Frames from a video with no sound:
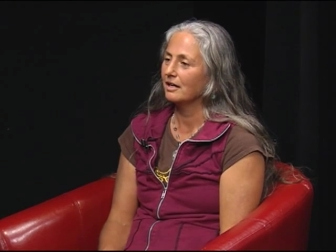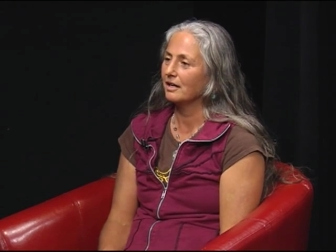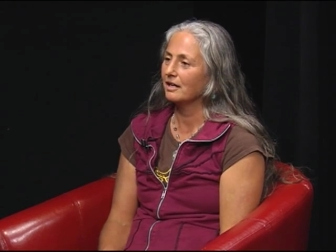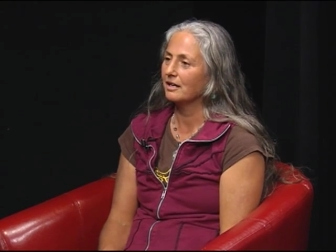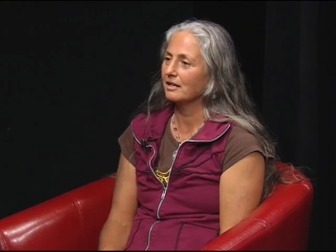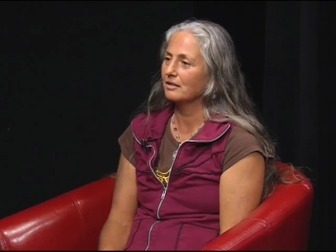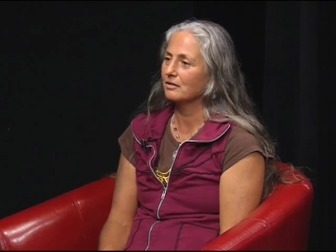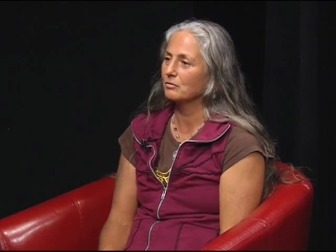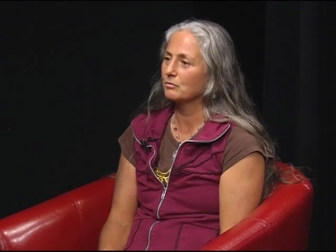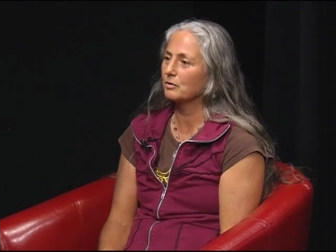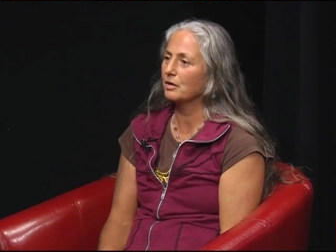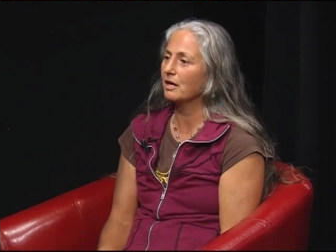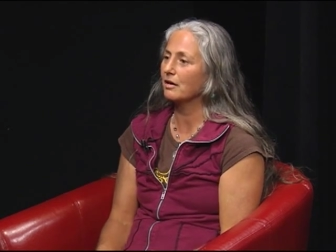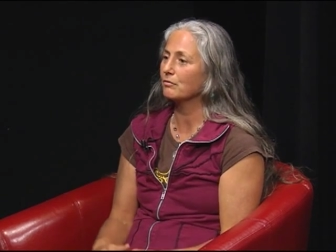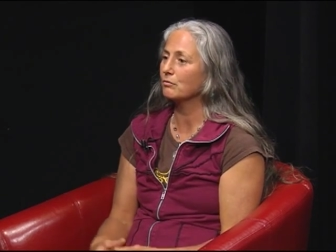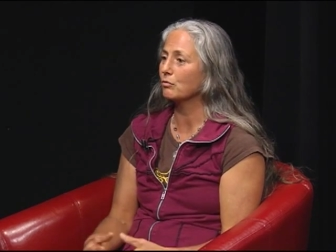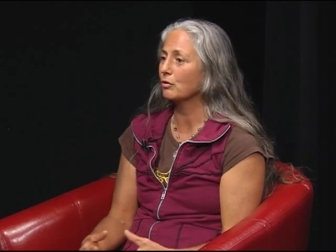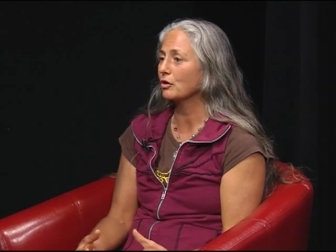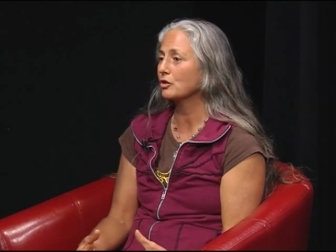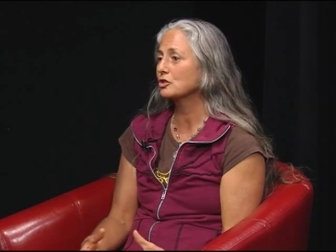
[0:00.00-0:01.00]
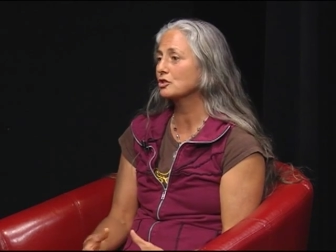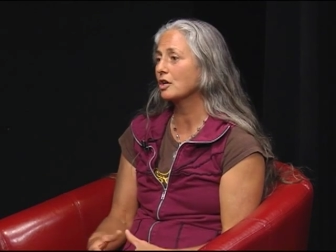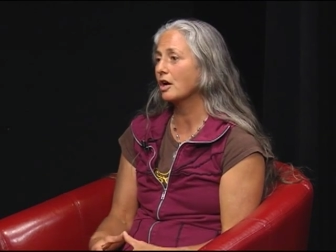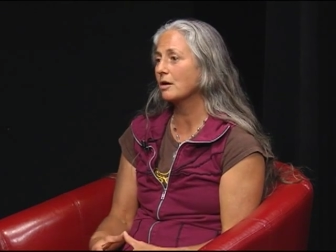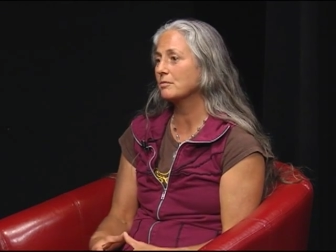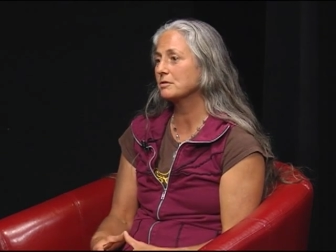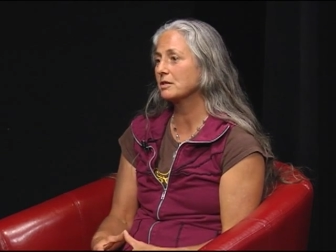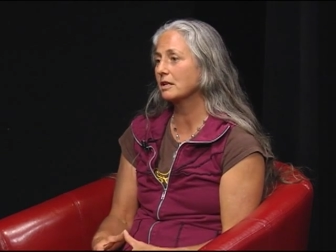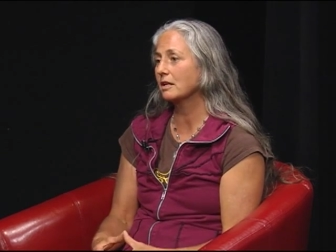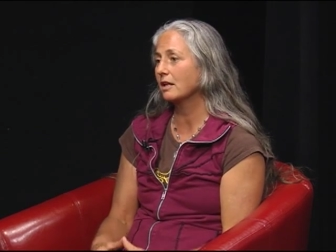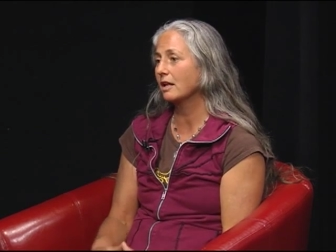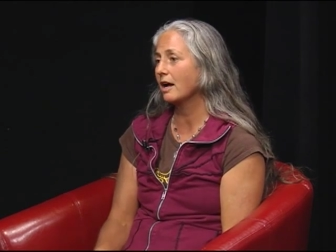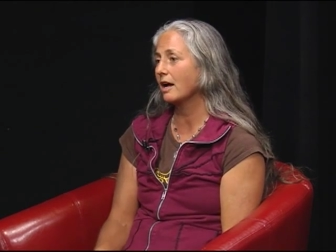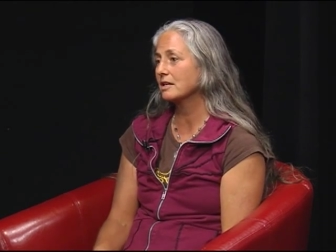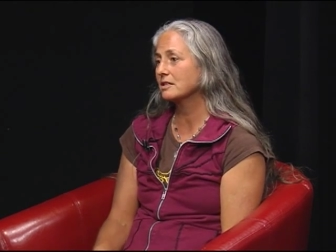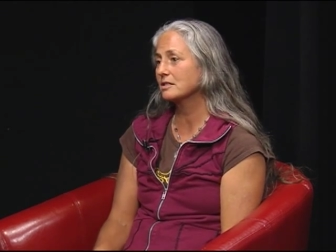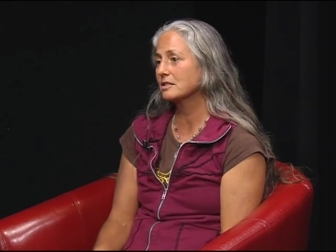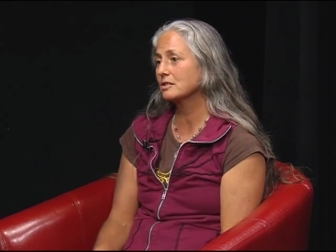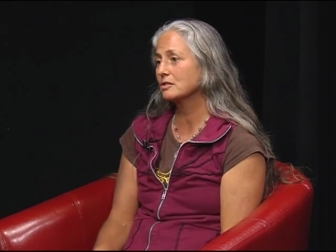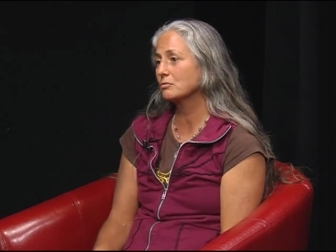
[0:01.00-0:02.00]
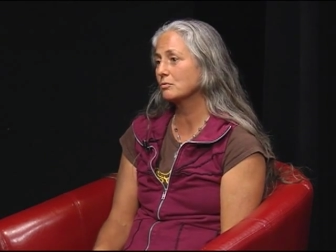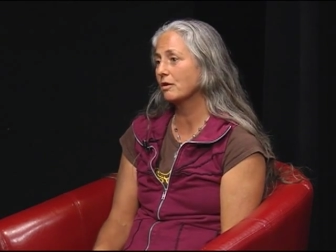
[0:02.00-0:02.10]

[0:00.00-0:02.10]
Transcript: and we have workshops and classes.